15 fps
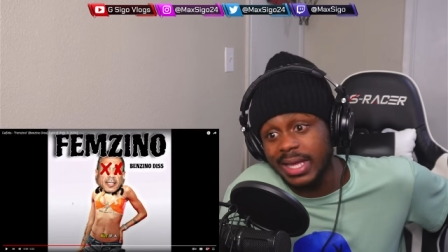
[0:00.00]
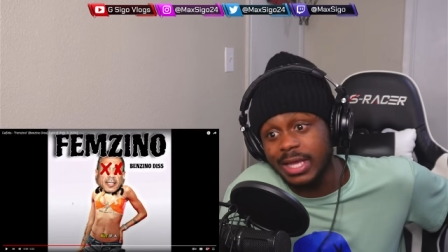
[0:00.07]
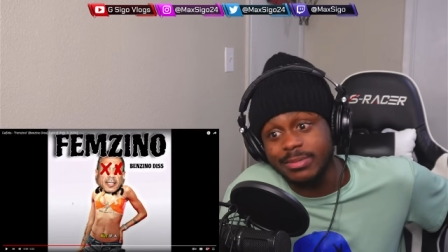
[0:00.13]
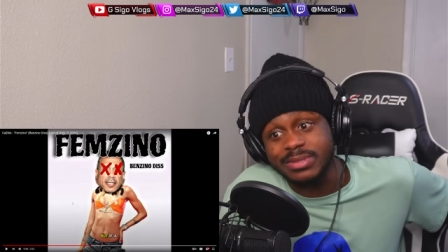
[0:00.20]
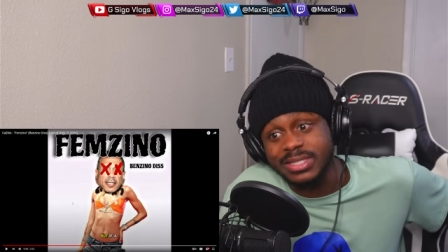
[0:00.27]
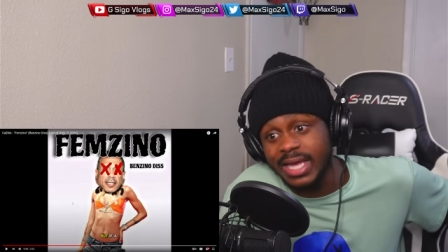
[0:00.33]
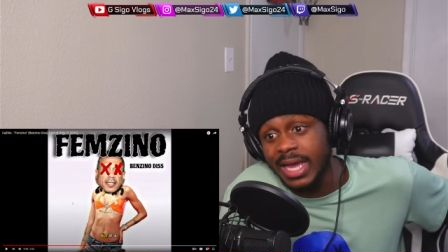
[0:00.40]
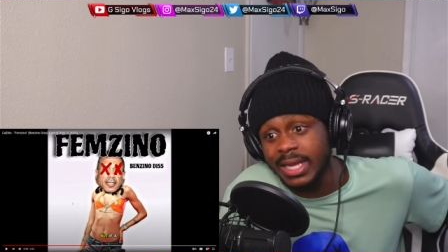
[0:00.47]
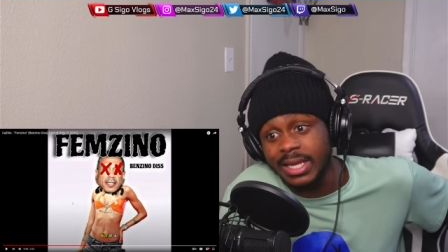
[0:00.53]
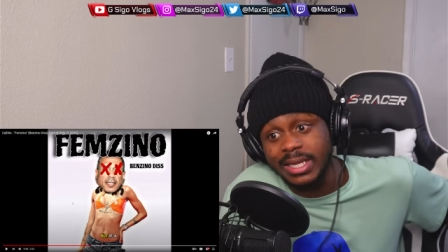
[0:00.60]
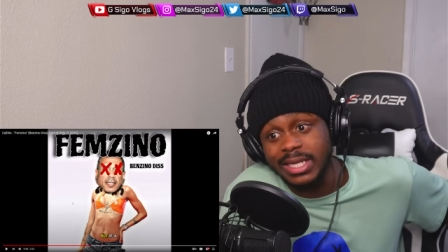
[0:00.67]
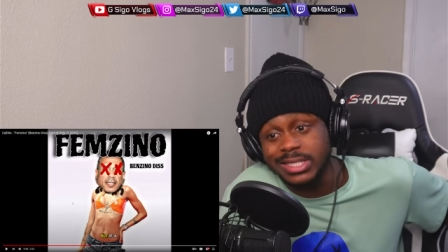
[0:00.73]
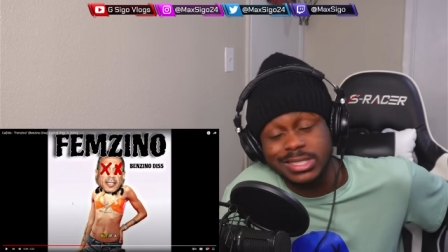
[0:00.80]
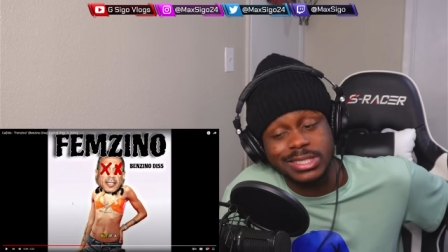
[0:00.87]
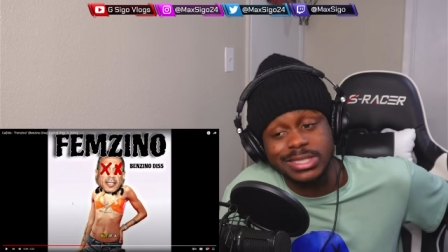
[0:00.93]
saying that
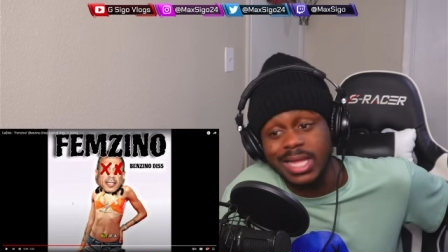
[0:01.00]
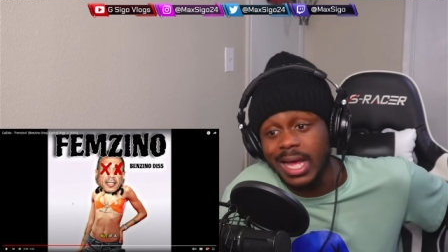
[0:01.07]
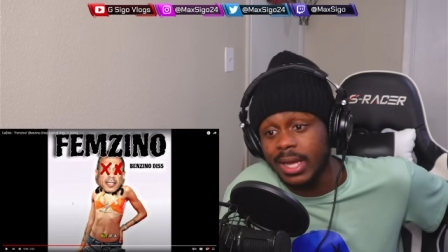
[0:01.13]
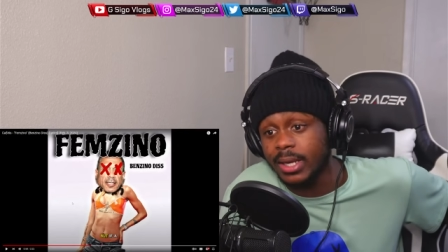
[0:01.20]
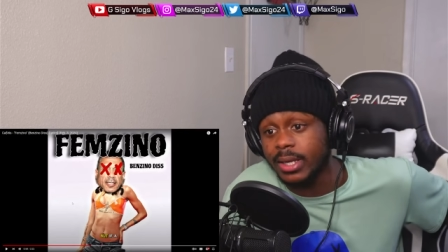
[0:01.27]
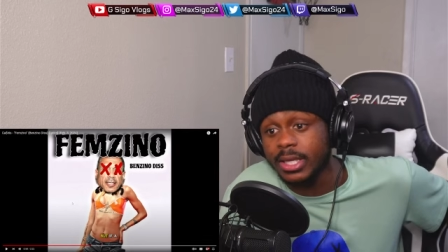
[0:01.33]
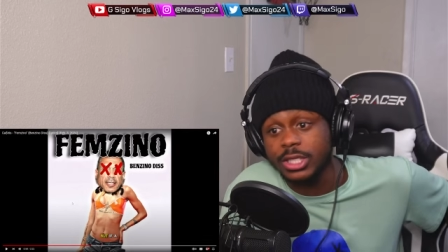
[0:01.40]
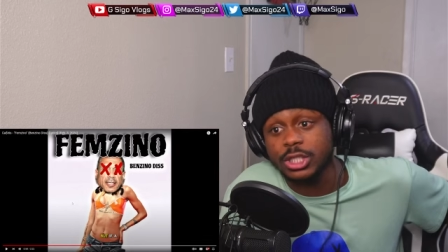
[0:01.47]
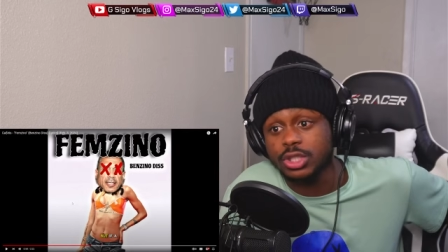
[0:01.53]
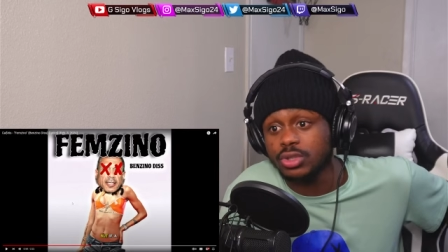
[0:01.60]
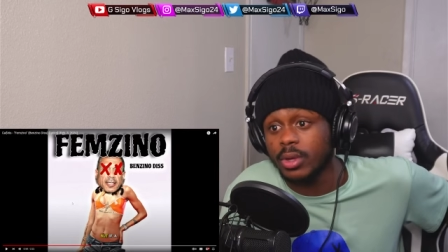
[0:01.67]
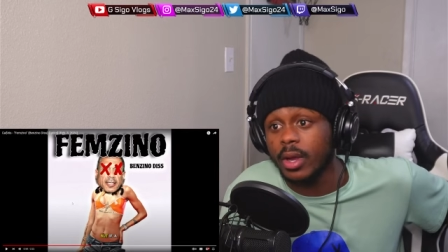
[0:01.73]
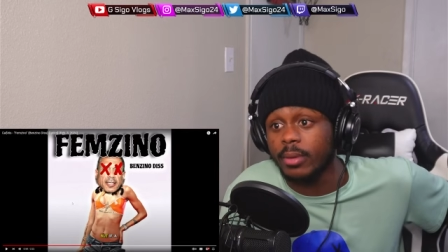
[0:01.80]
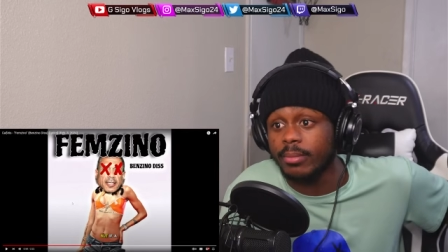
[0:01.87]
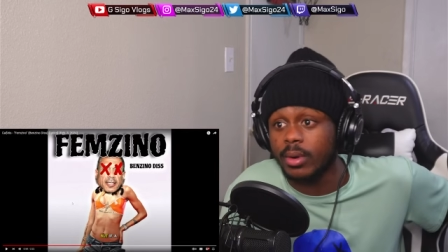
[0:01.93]
this is not a diss
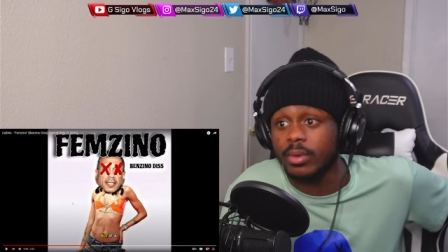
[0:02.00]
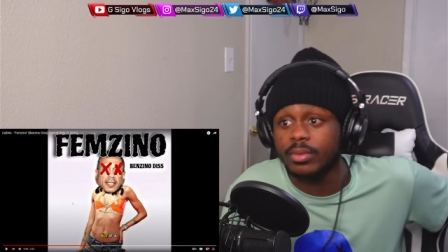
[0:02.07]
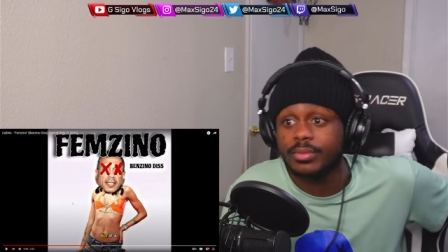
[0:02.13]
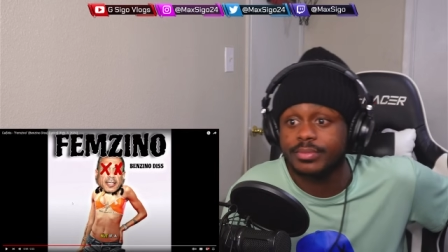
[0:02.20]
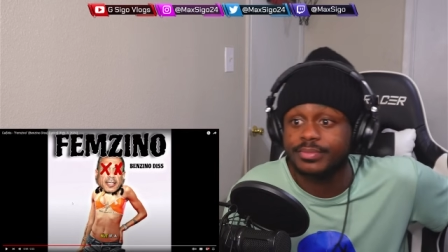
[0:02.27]
track, bro.